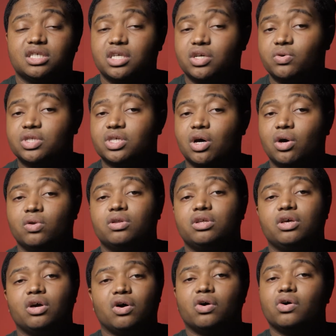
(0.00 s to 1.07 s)
deal is only
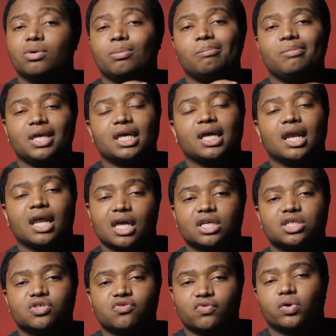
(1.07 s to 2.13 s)
on
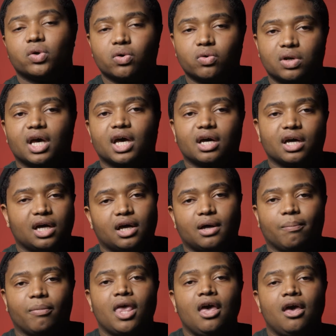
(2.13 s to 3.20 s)
bnhphoto.com.
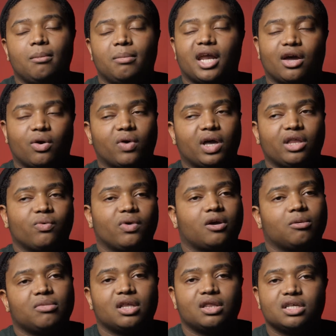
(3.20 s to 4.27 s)
But I greatly
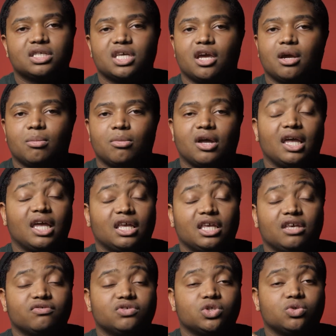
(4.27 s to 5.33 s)
recommend this camera. It
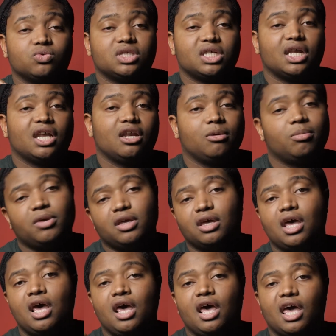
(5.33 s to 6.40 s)
gives you 1080p
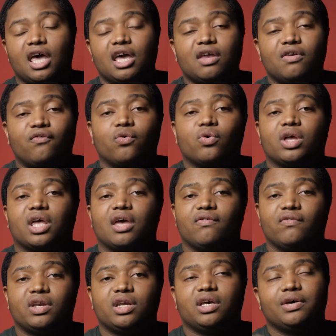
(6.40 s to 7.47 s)
and 4K
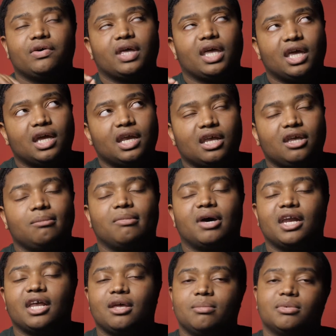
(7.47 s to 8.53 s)
video and
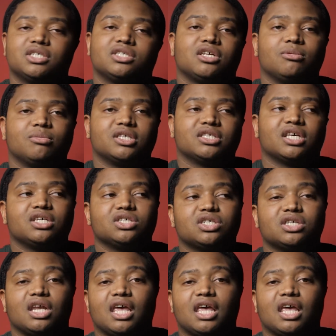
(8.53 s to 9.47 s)
in-body image stabilization